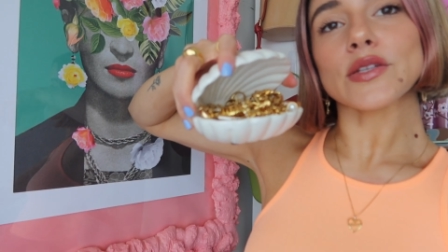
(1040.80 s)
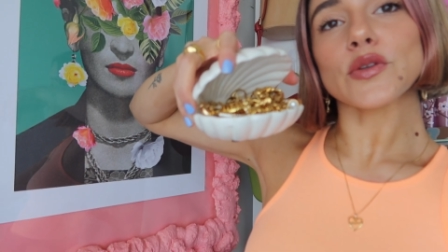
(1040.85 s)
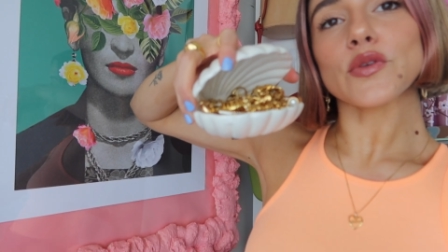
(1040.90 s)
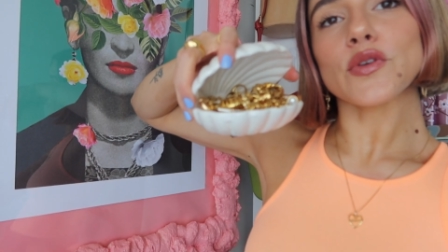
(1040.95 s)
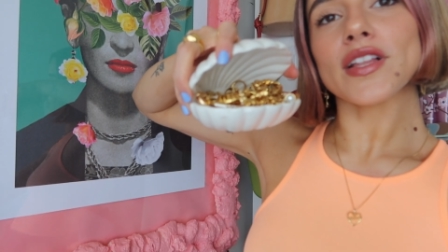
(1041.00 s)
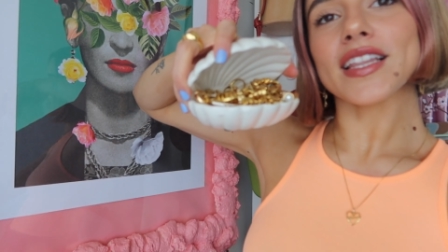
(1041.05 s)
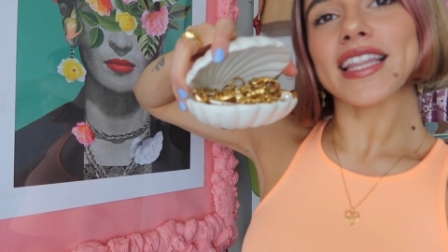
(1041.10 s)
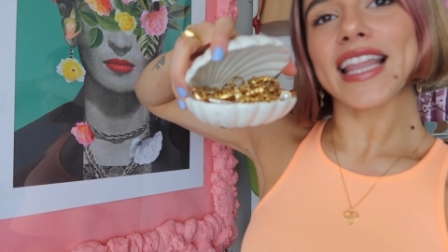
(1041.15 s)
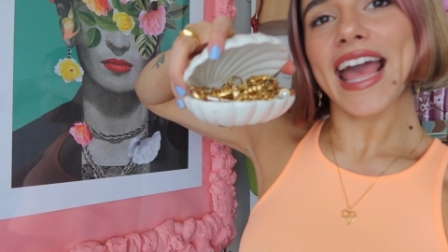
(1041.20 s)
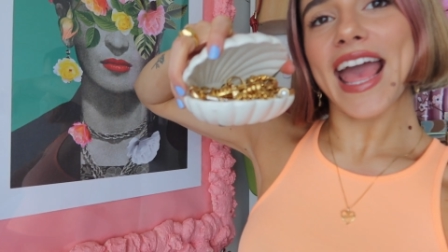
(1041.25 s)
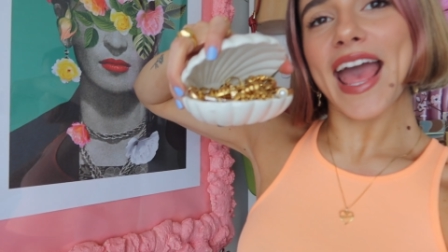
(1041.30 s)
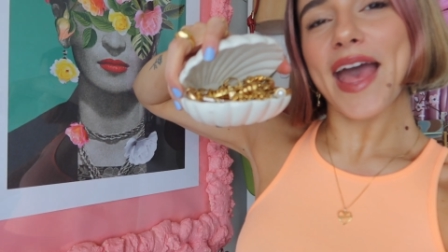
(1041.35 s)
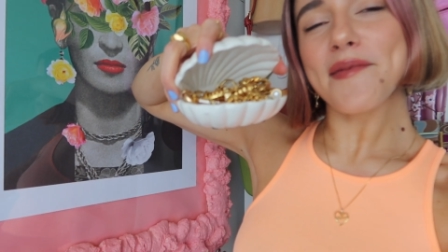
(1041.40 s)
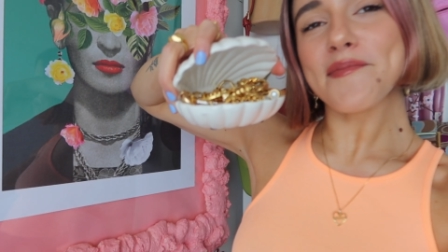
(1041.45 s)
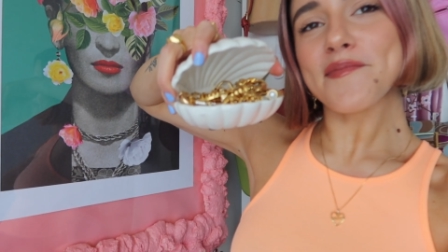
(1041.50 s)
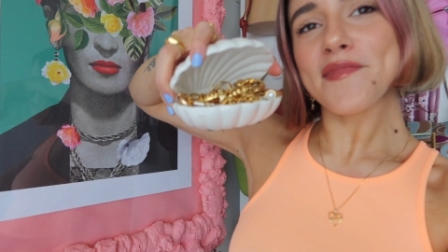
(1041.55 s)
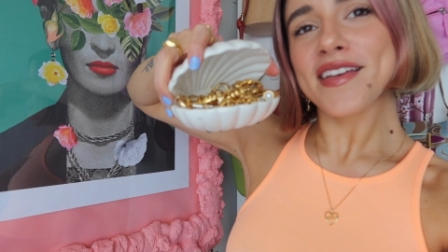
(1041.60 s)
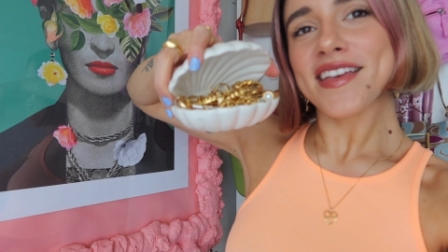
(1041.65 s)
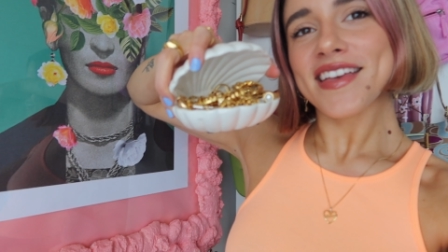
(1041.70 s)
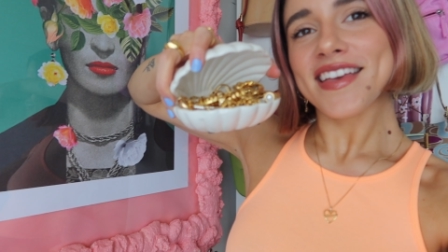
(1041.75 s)
little clam.
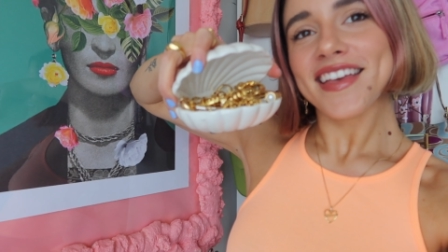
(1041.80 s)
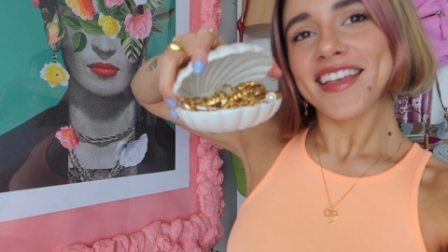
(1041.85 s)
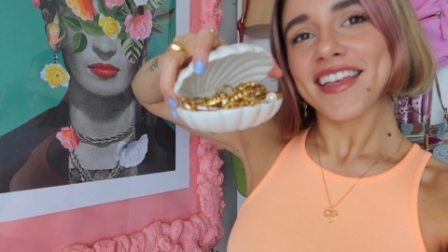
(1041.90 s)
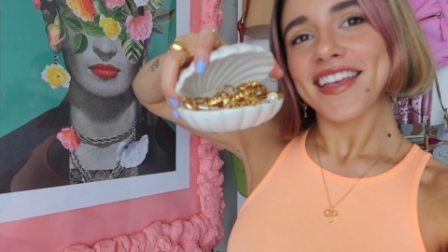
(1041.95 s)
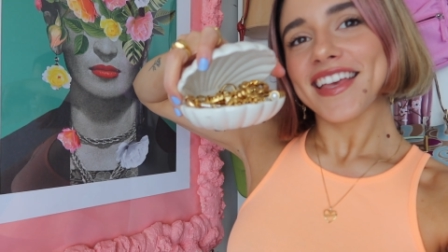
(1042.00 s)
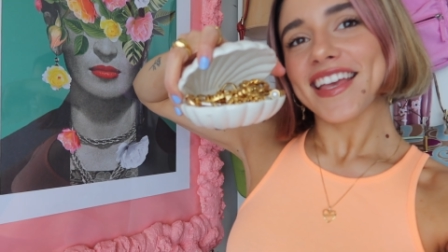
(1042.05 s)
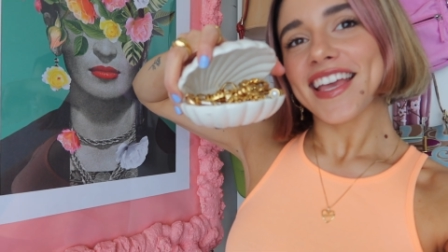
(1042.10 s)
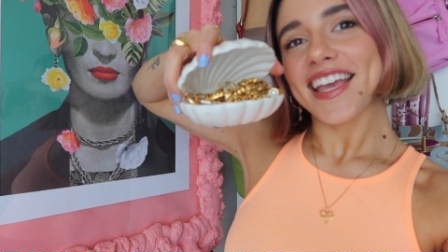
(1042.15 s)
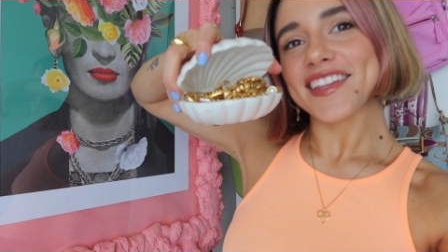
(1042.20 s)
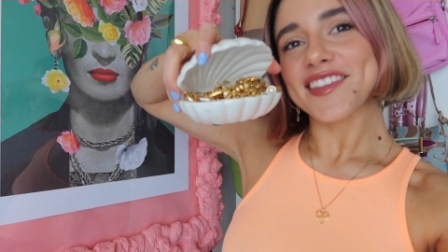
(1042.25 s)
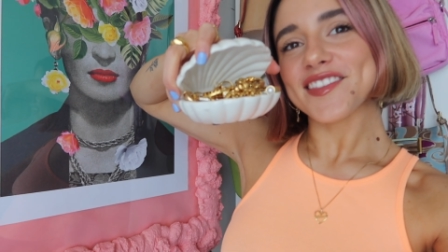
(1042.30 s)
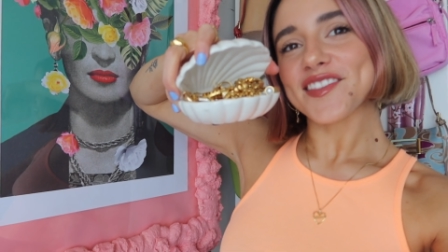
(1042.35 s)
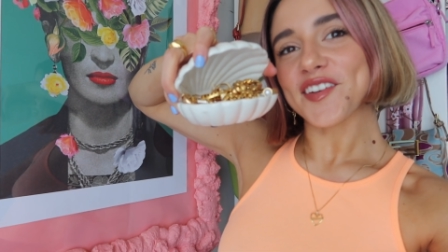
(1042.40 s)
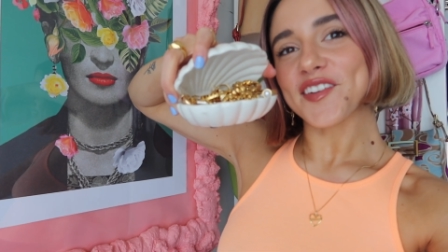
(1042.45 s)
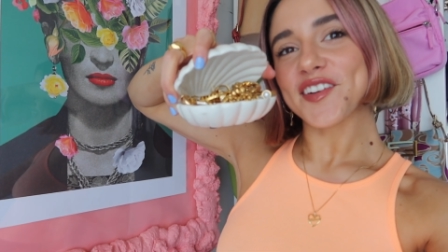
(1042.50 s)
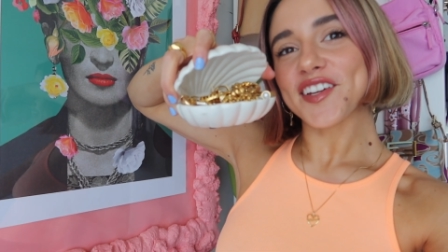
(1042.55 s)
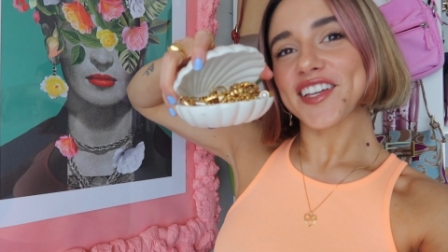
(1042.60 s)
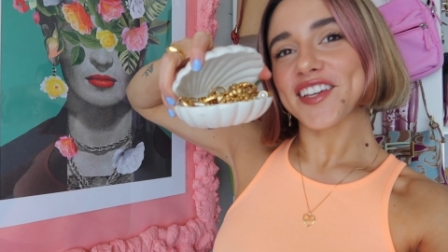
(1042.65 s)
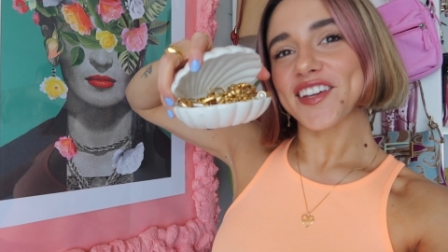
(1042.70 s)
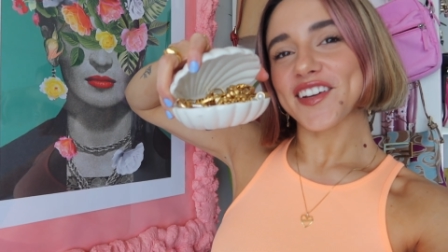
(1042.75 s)
It's
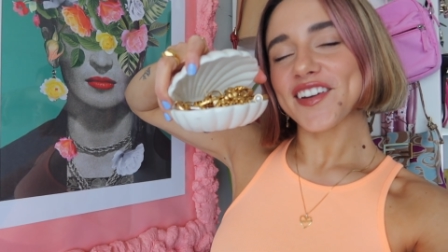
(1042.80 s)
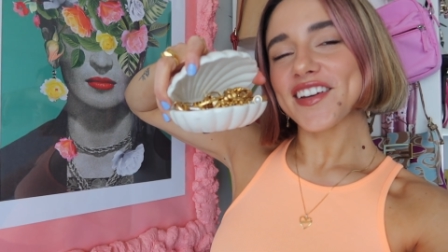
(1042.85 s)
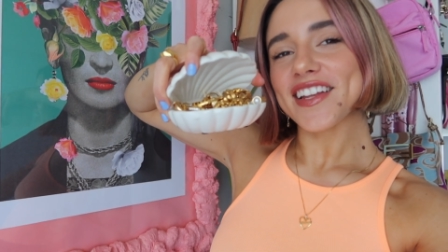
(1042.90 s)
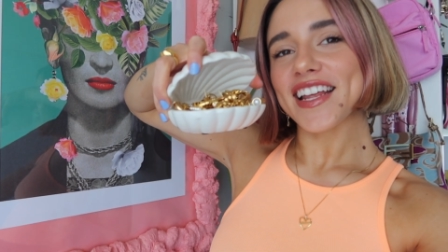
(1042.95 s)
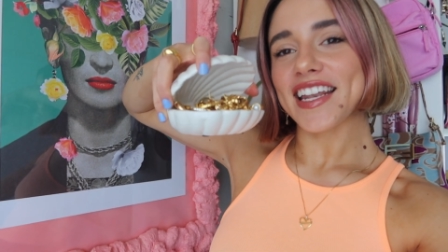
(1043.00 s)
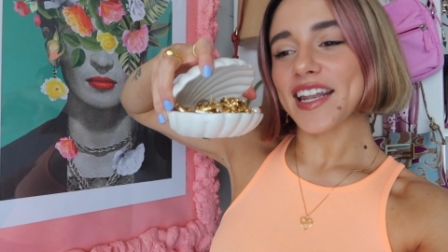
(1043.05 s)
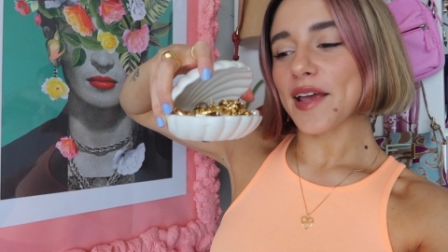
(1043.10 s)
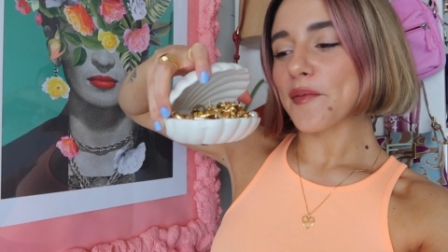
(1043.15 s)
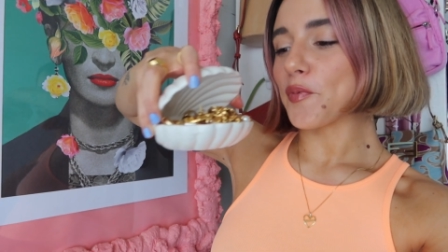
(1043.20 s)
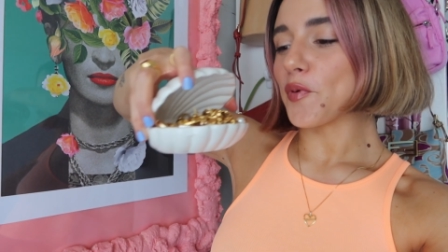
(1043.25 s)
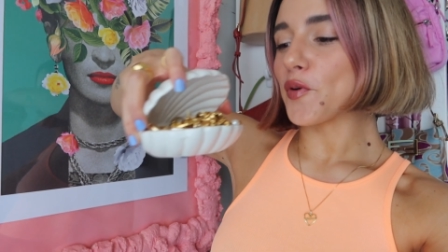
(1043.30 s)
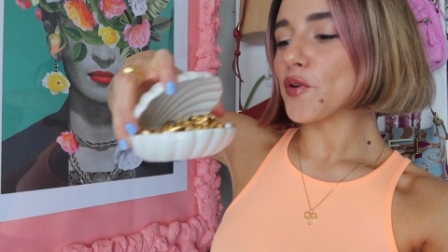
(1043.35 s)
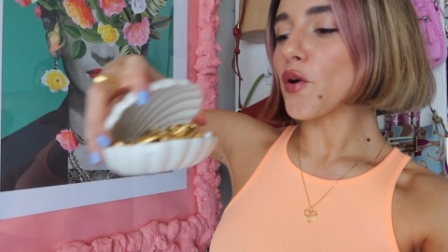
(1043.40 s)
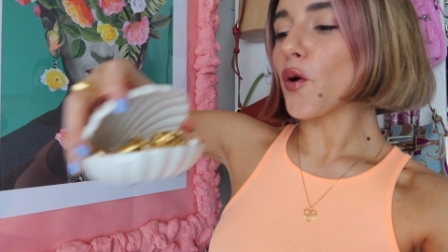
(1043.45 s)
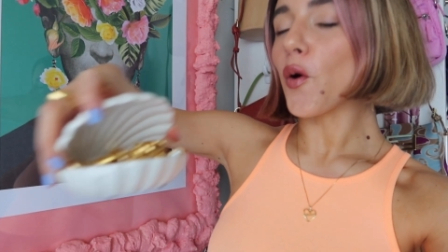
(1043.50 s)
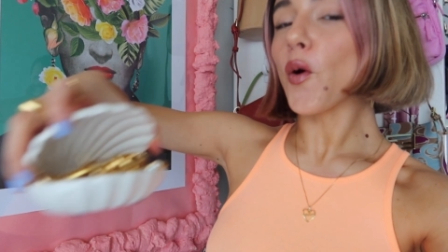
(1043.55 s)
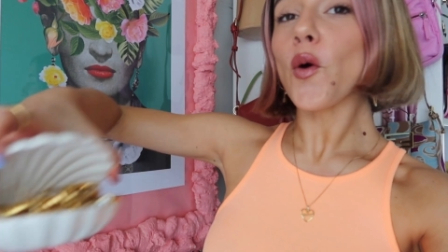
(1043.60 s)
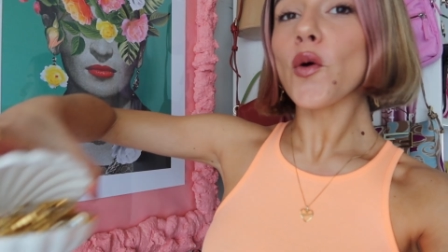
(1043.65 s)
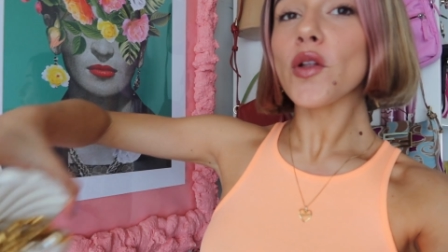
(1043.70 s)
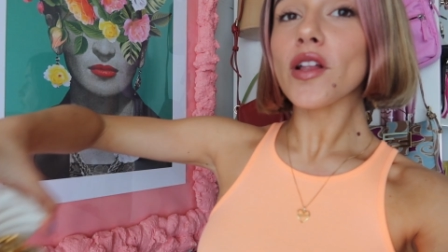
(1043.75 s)
so cute, and I put
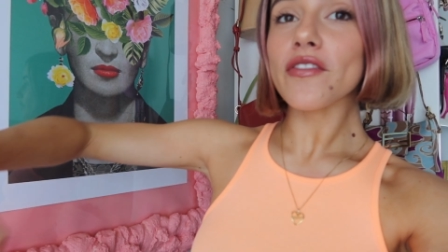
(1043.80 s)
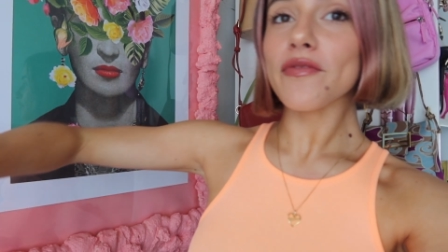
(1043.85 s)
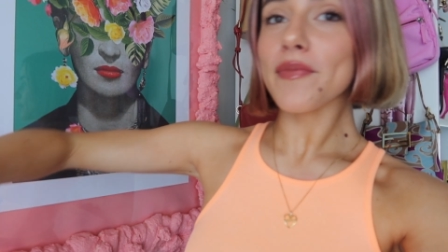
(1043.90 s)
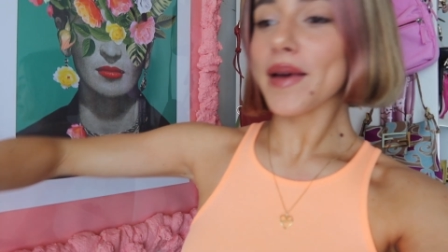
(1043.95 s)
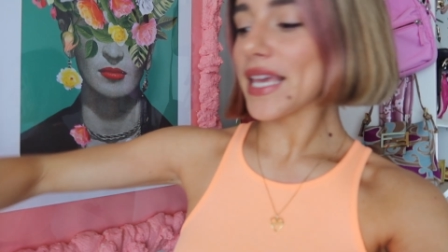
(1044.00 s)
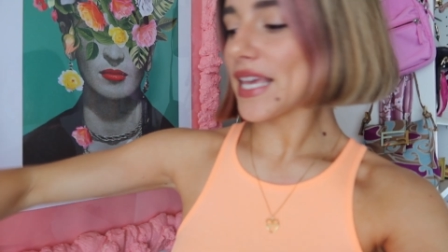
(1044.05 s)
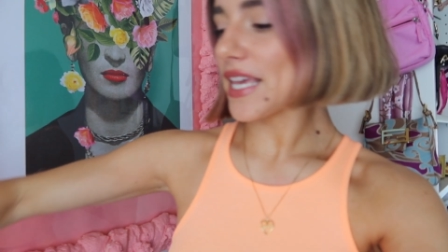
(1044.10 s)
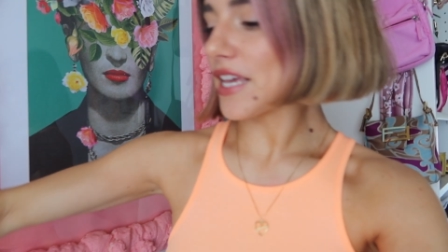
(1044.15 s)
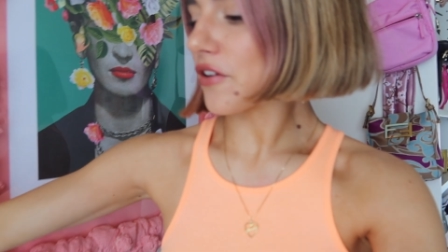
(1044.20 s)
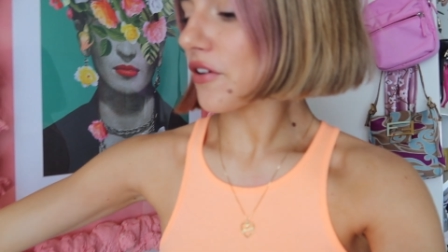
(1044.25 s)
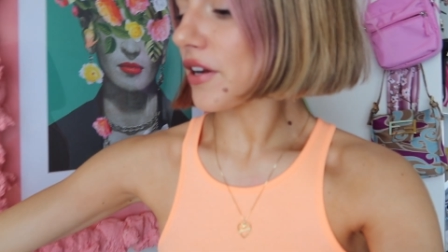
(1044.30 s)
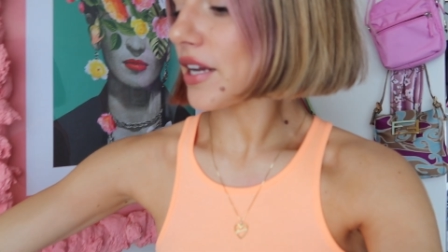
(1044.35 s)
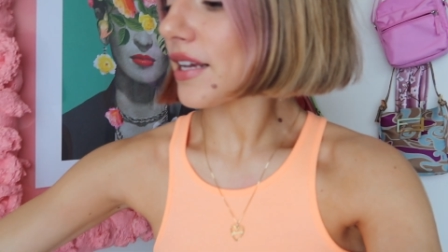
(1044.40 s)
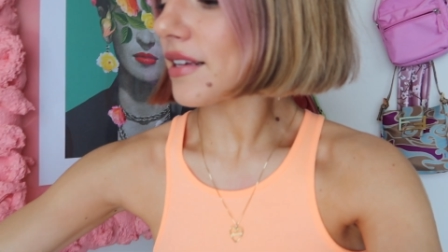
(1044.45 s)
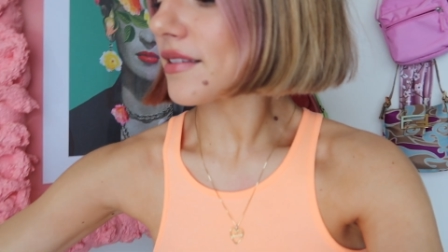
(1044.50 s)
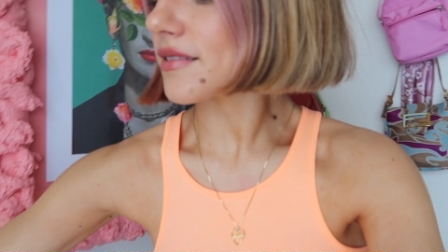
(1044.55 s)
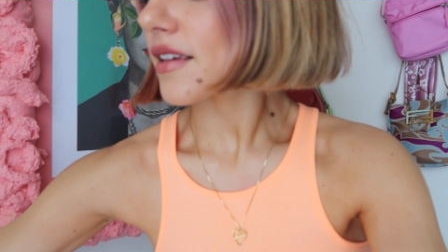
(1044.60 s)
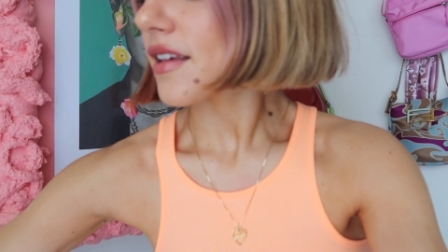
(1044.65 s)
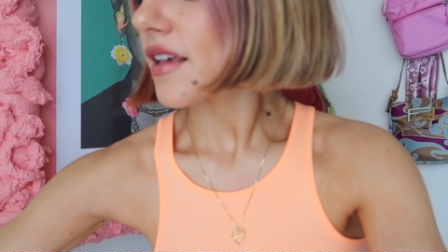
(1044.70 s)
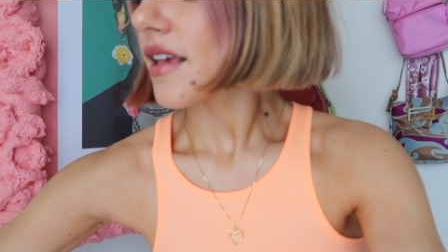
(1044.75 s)
all of my
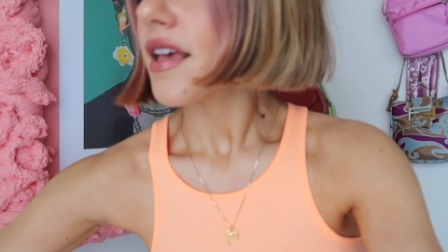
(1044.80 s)
earrings